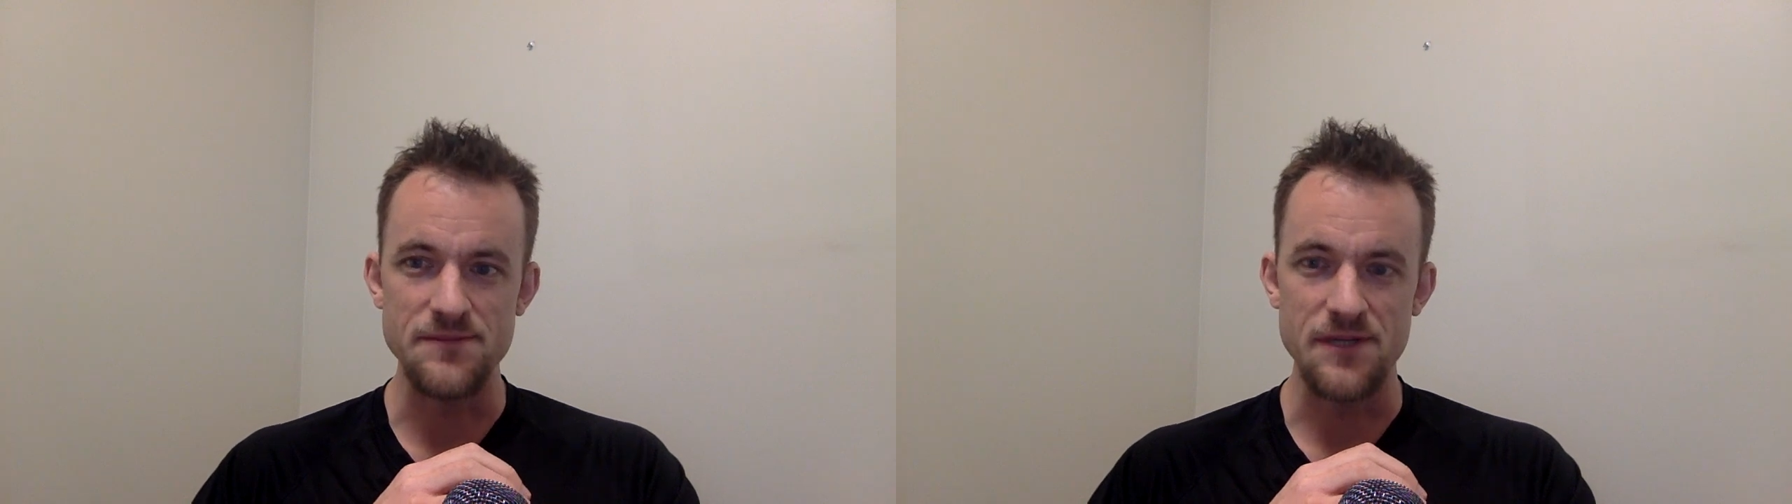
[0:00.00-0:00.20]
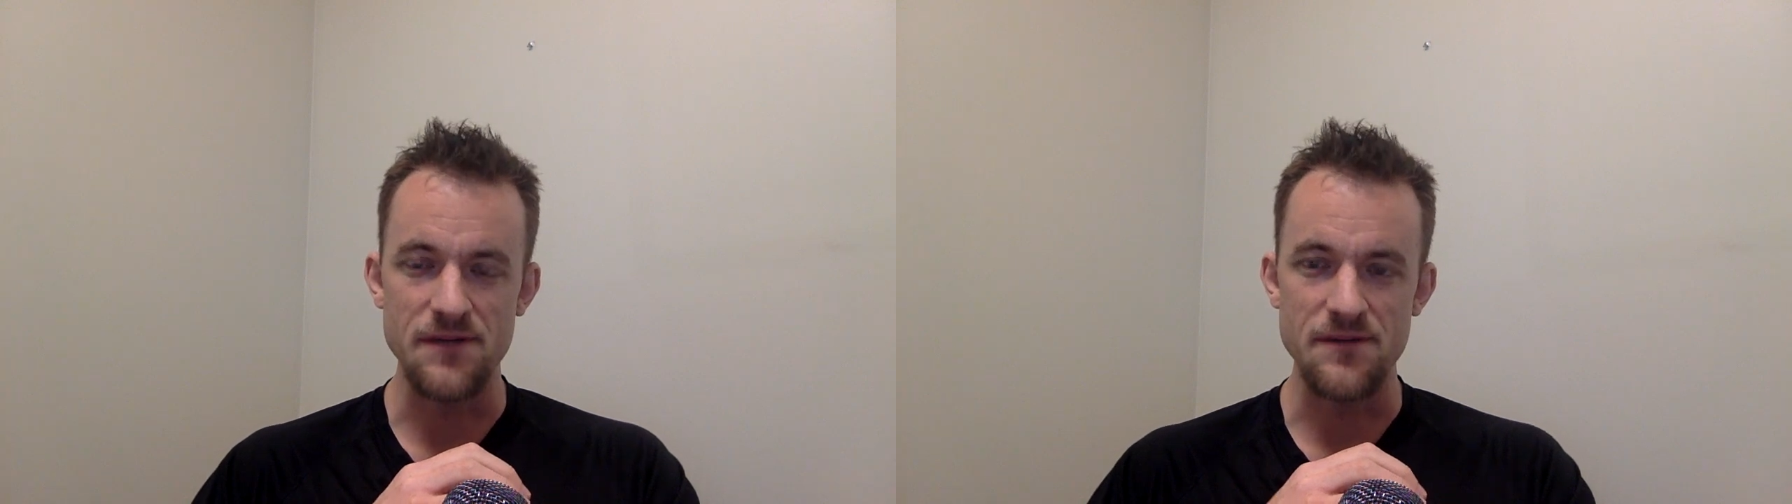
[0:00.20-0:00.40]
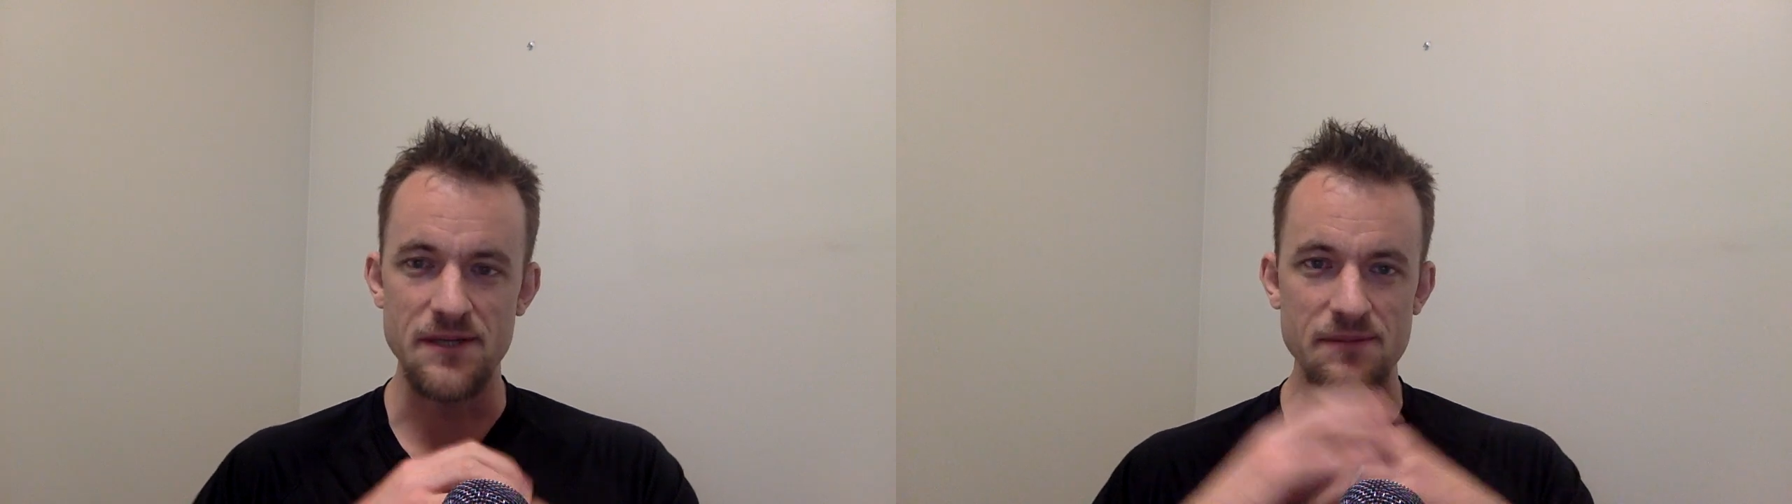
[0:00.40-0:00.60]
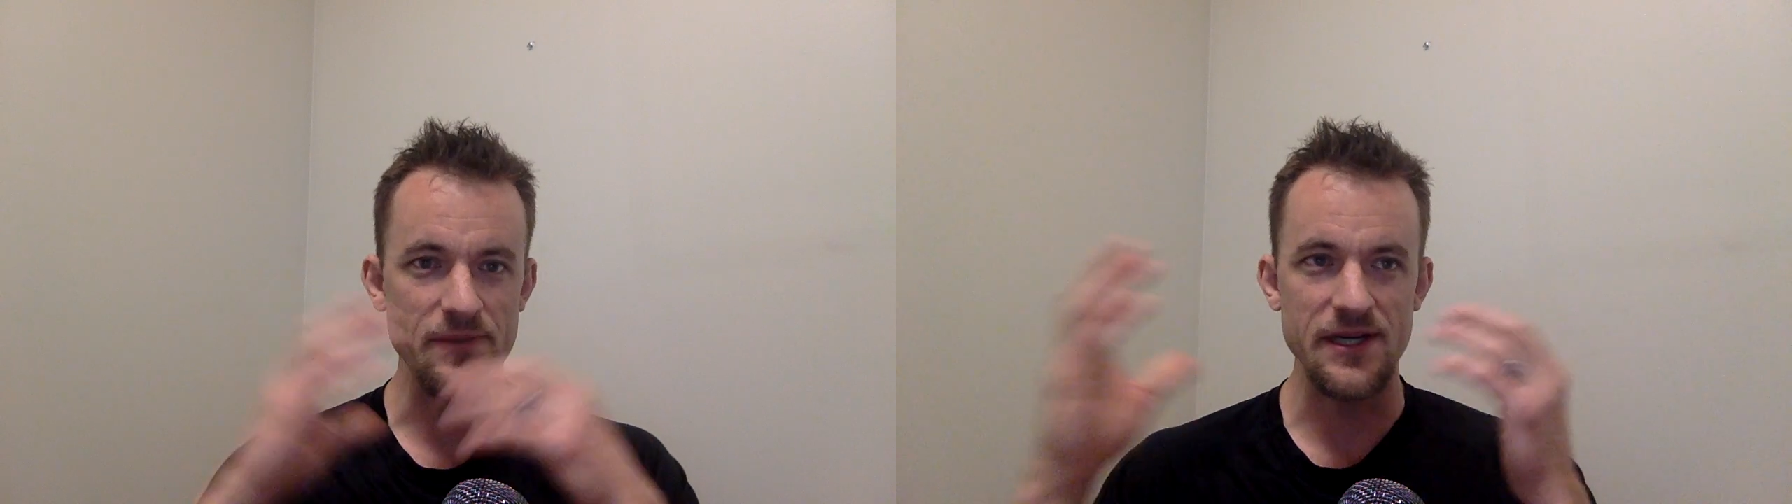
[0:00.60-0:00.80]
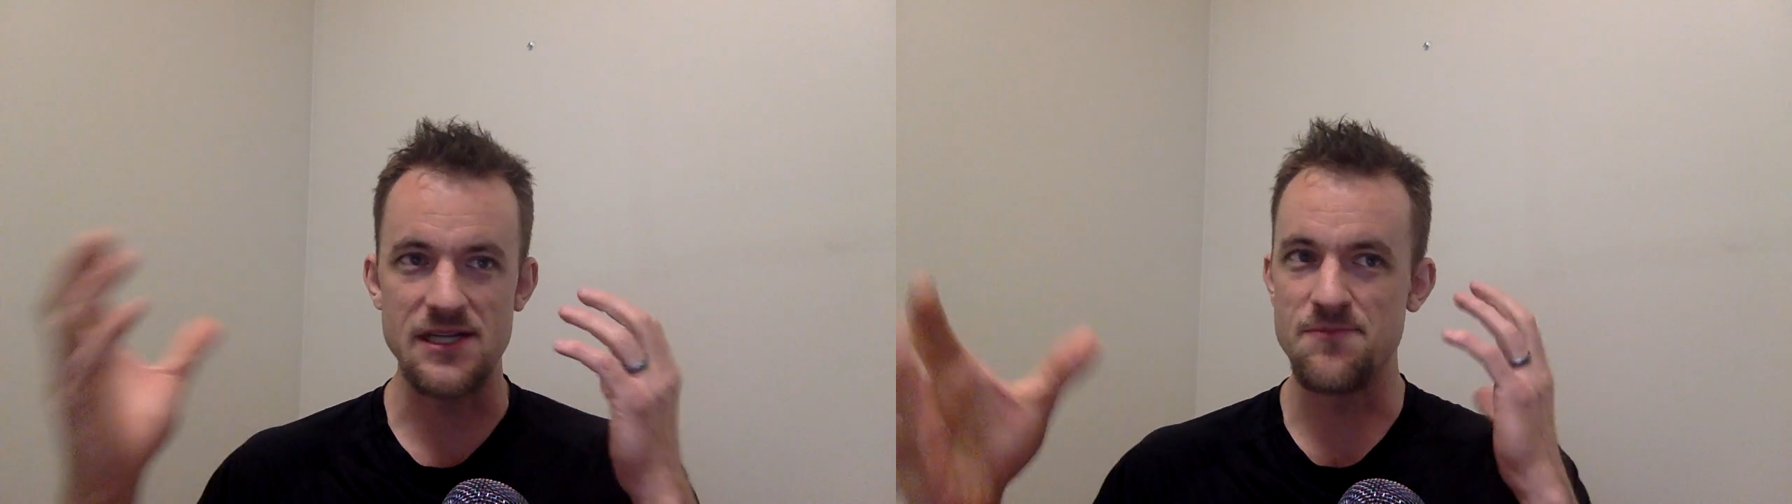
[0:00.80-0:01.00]
You
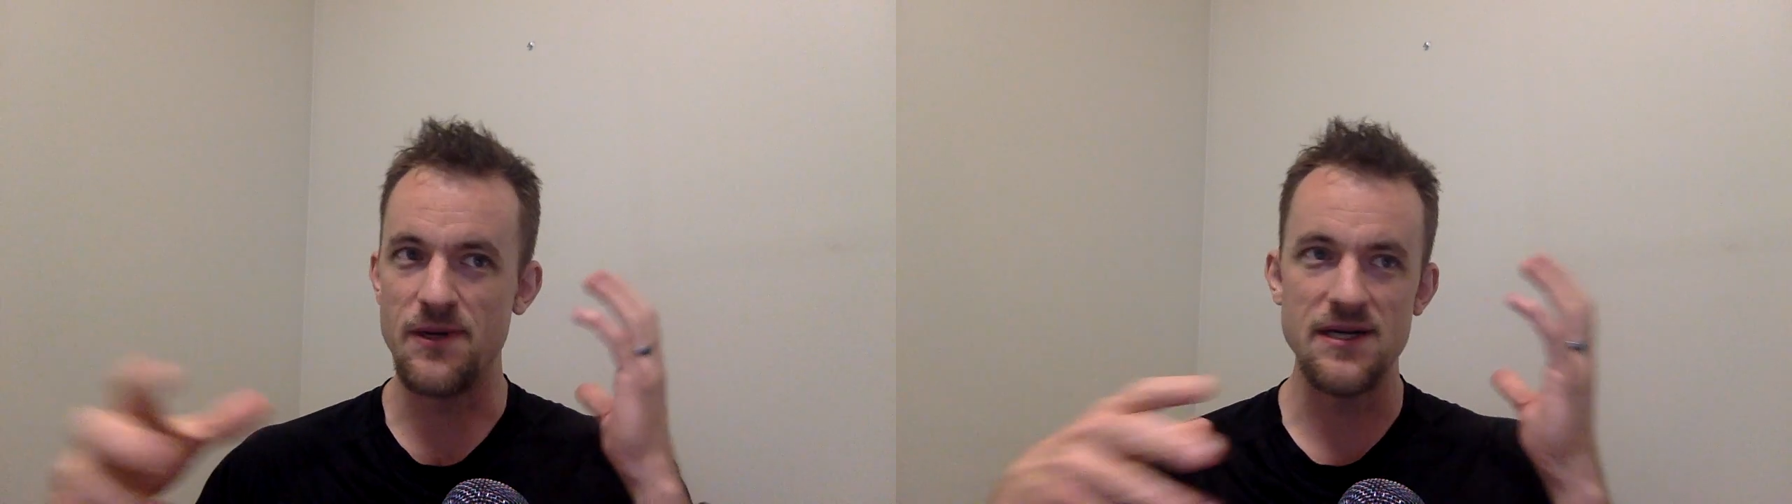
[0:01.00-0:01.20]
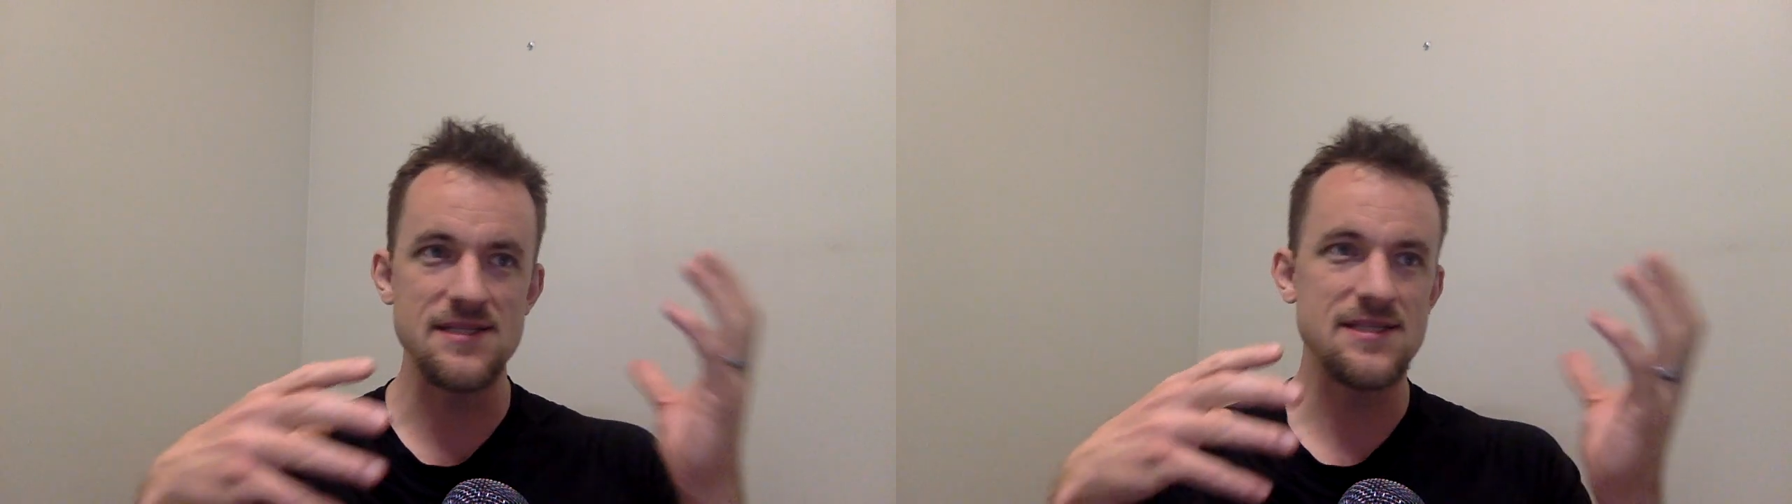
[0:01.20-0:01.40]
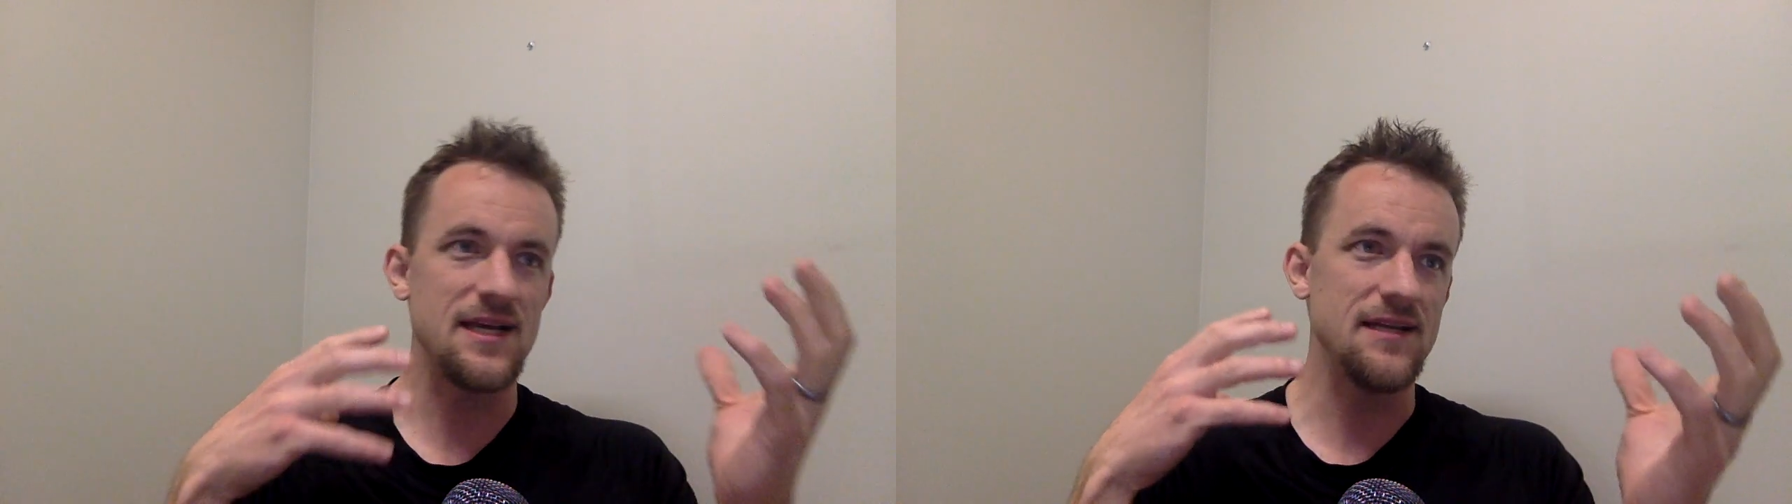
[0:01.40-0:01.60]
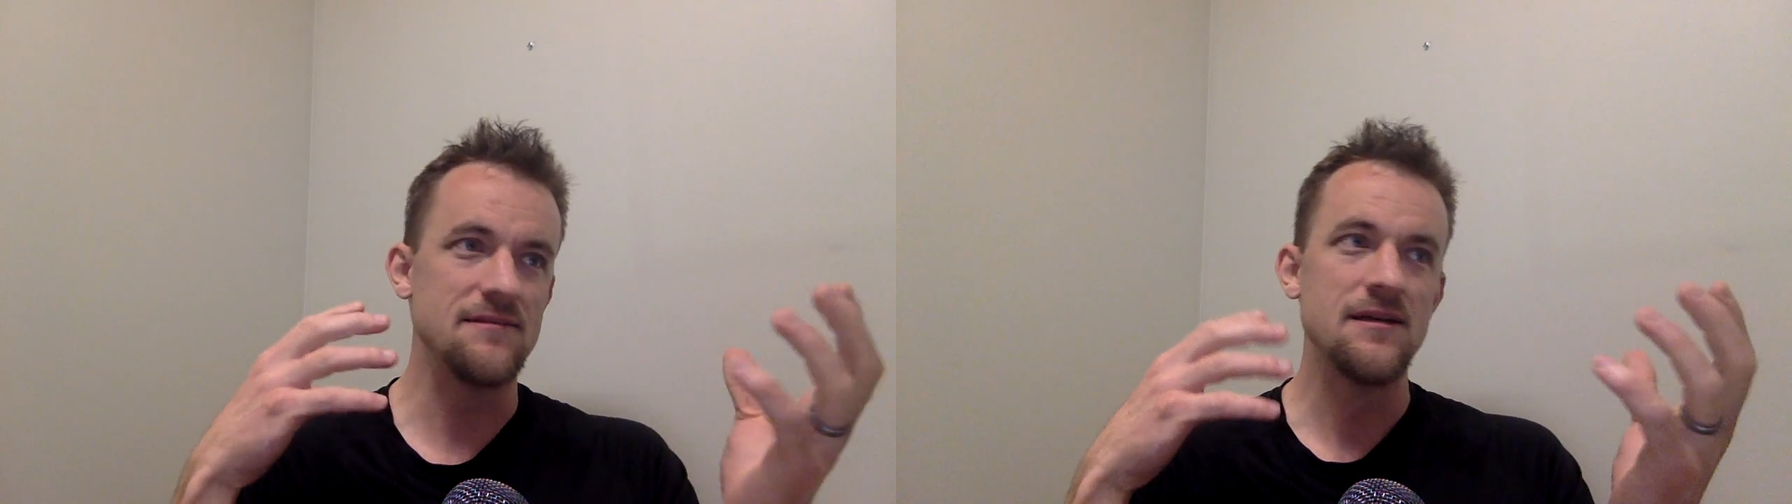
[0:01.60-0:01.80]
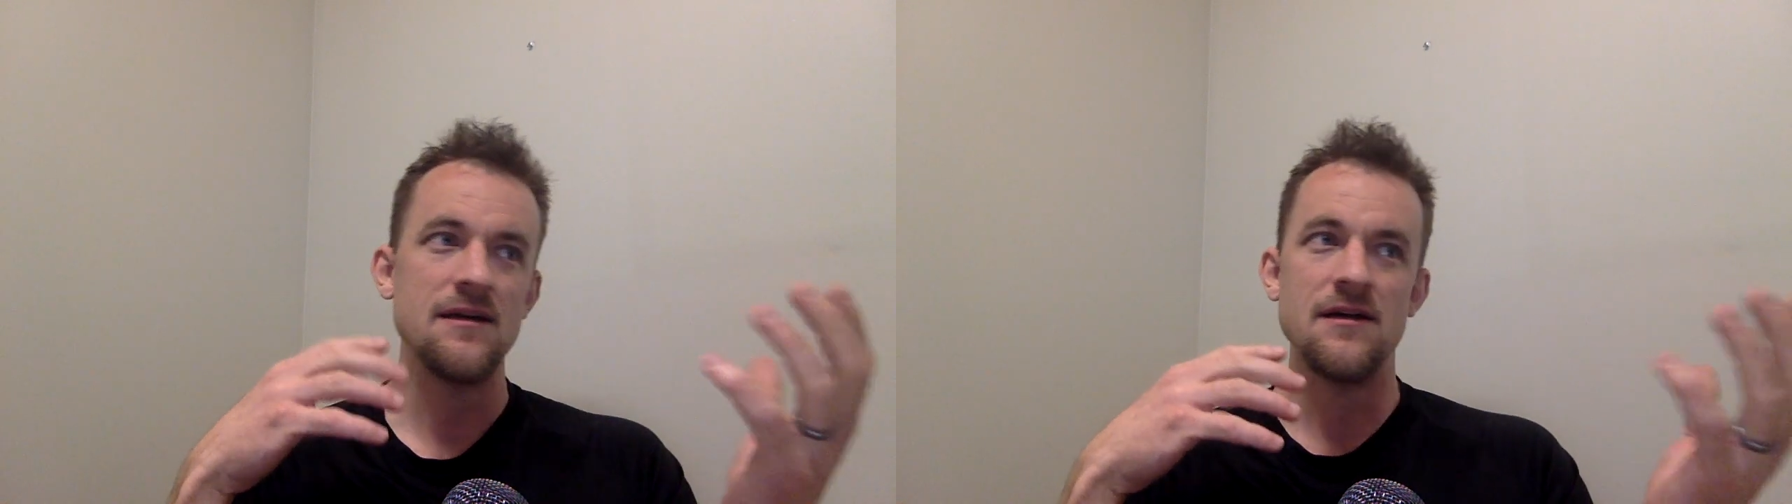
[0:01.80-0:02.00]
might experience that,